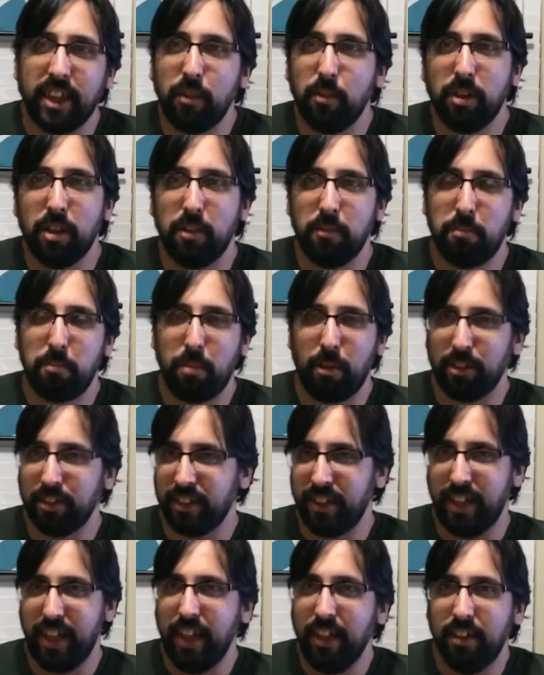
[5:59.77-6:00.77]
you what her
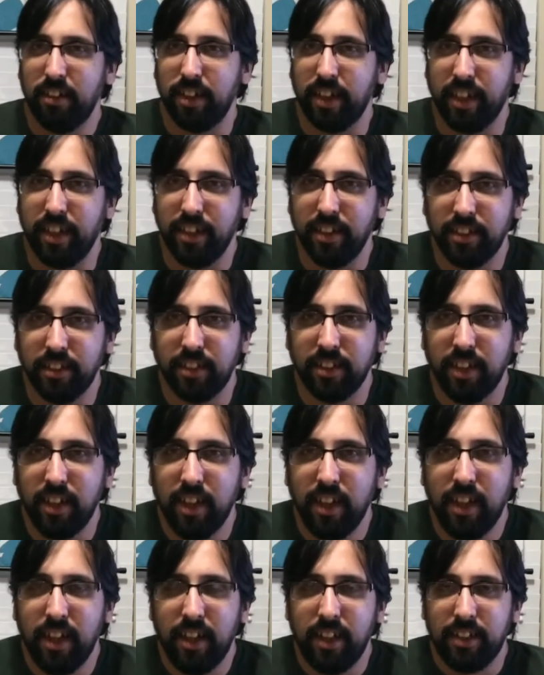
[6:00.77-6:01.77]
personality is
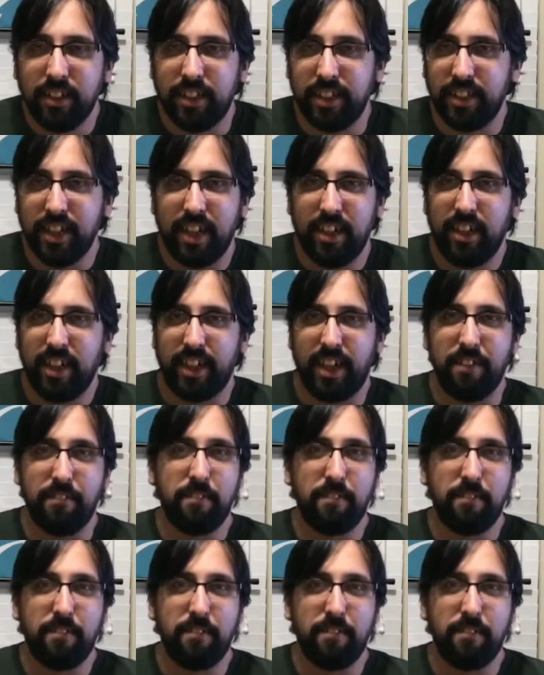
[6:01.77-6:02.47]
She's not like